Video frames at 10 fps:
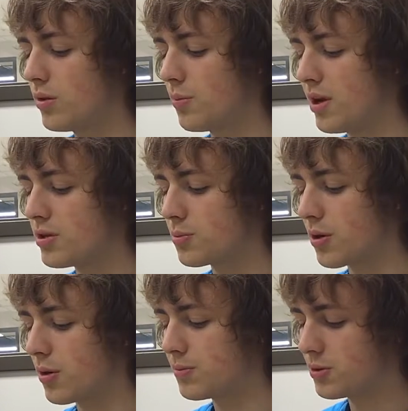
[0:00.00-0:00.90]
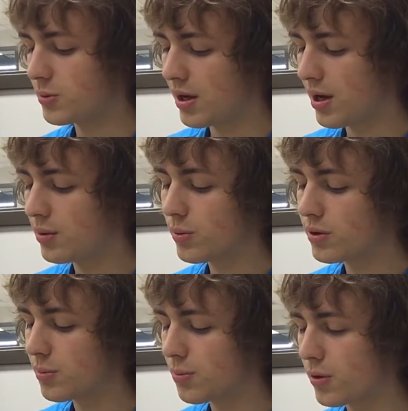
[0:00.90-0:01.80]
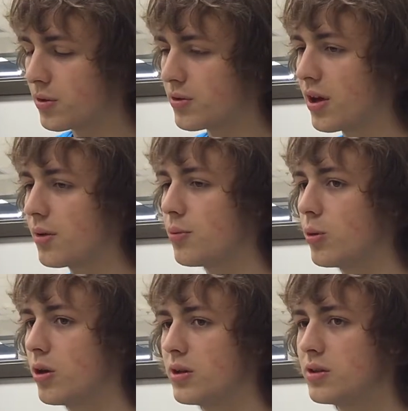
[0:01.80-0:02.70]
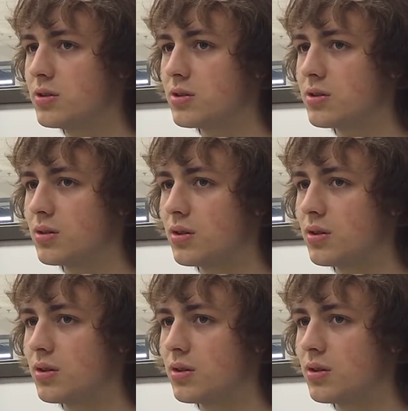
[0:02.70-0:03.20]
of the major problems we had with the prototype was